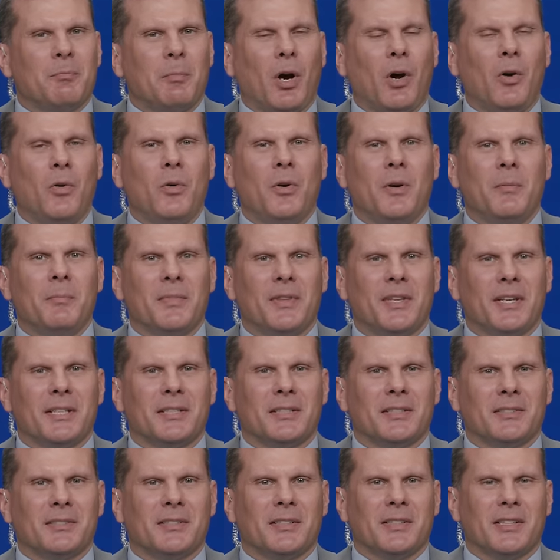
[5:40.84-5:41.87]
poem
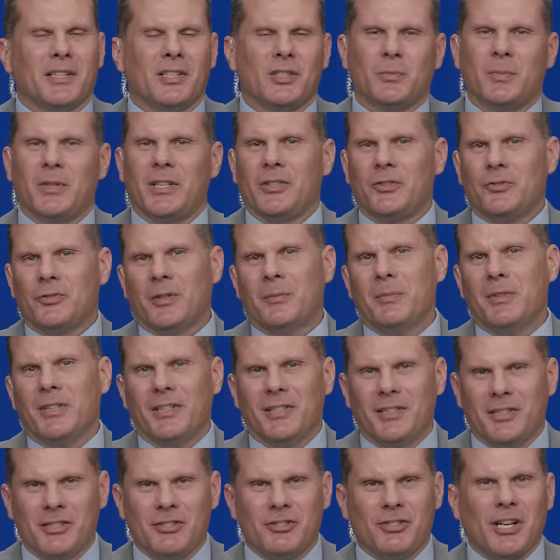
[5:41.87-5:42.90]
that has been
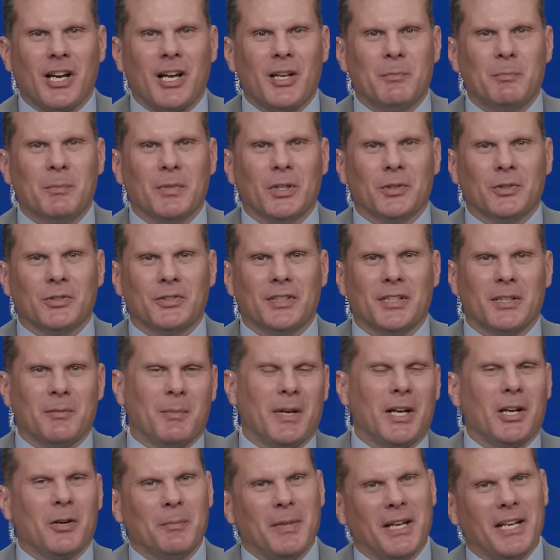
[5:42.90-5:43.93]
attributed to John Milton. It
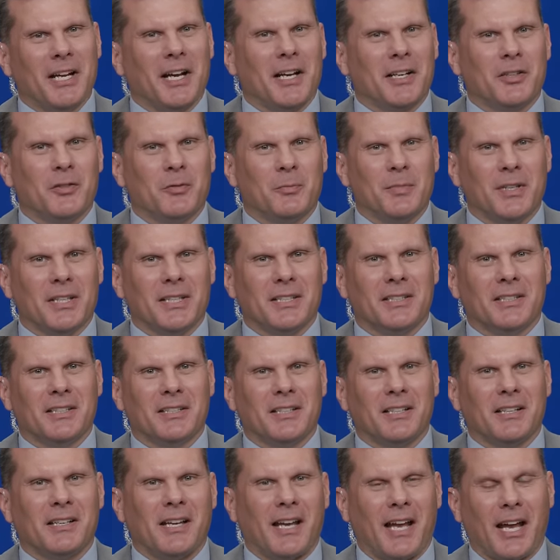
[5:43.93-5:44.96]
may or may not have
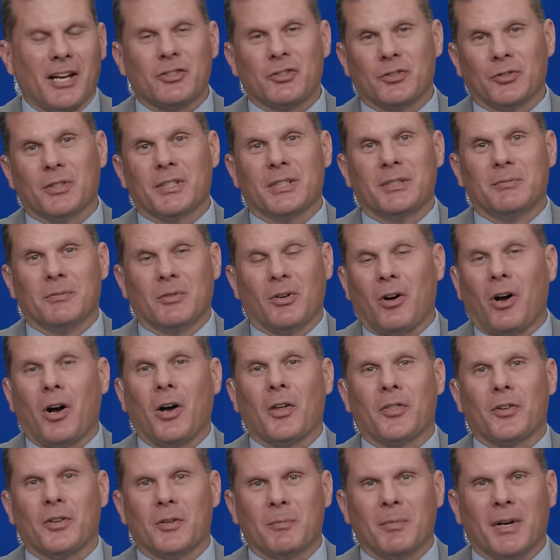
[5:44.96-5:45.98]
been actually
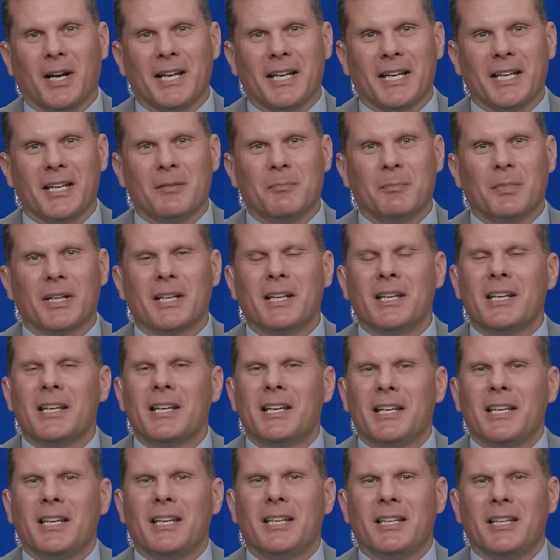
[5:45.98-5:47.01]
authored by him, but
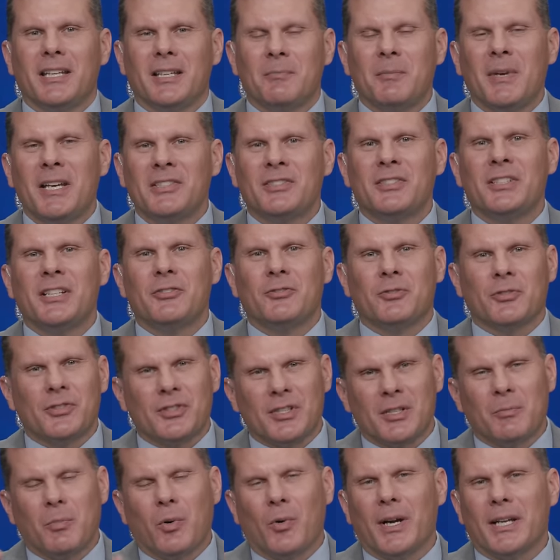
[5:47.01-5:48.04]
it makes an
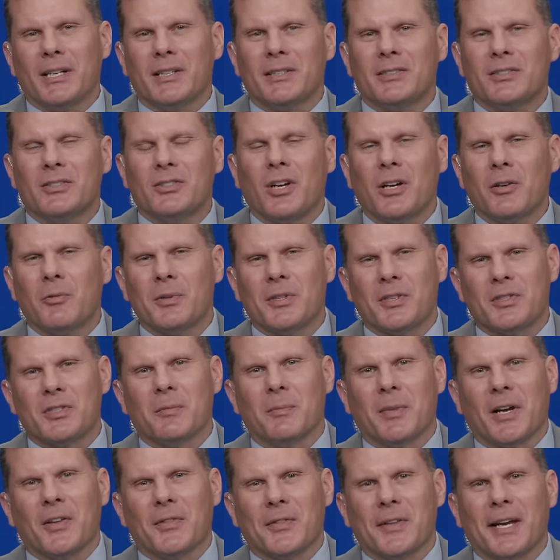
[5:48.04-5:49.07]
interesting point. Talk with us
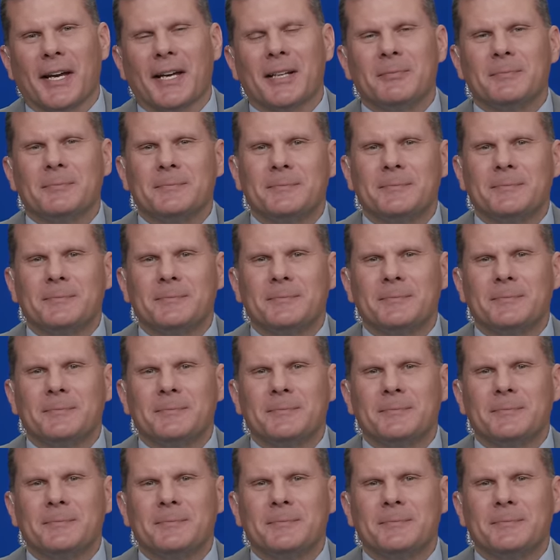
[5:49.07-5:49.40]
about that.